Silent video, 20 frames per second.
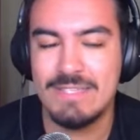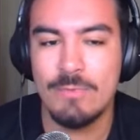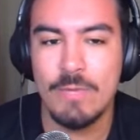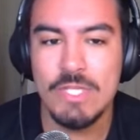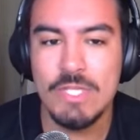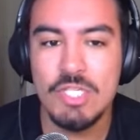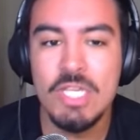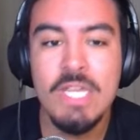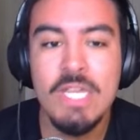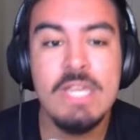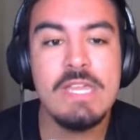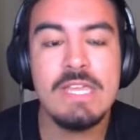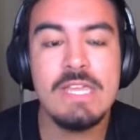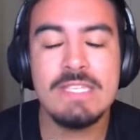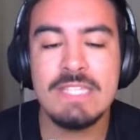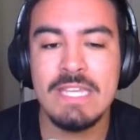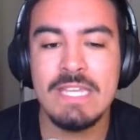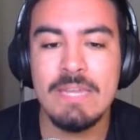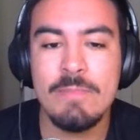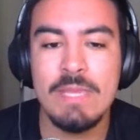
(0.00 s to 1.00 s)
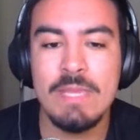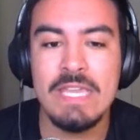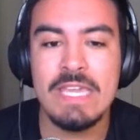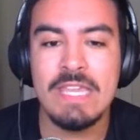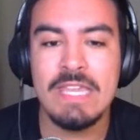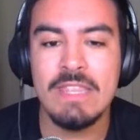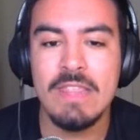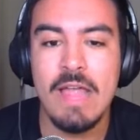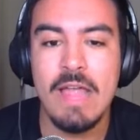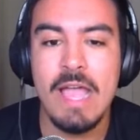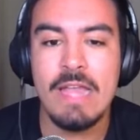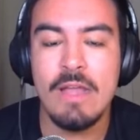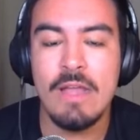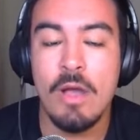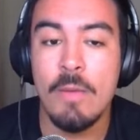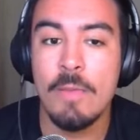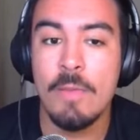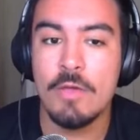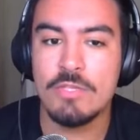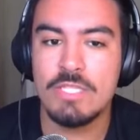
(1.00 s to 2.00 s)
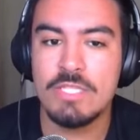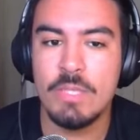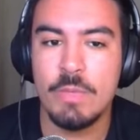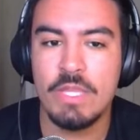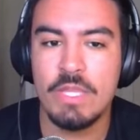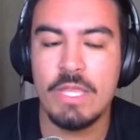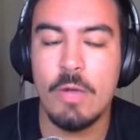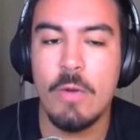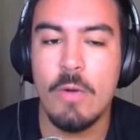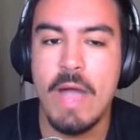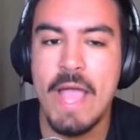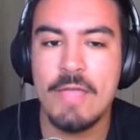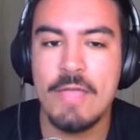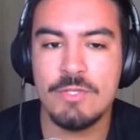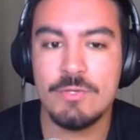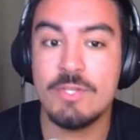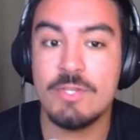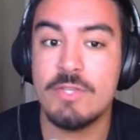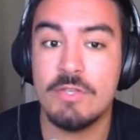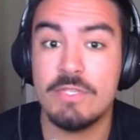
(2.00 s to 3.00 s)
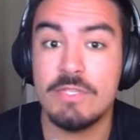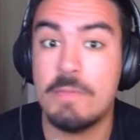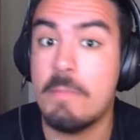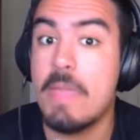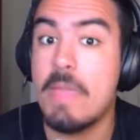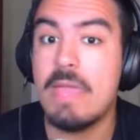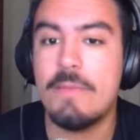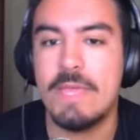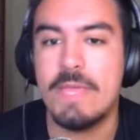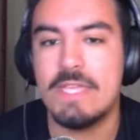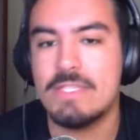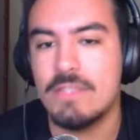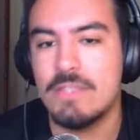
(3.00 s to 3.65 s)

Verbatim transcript: which is going to be in line almost with Ohio's results, maybe.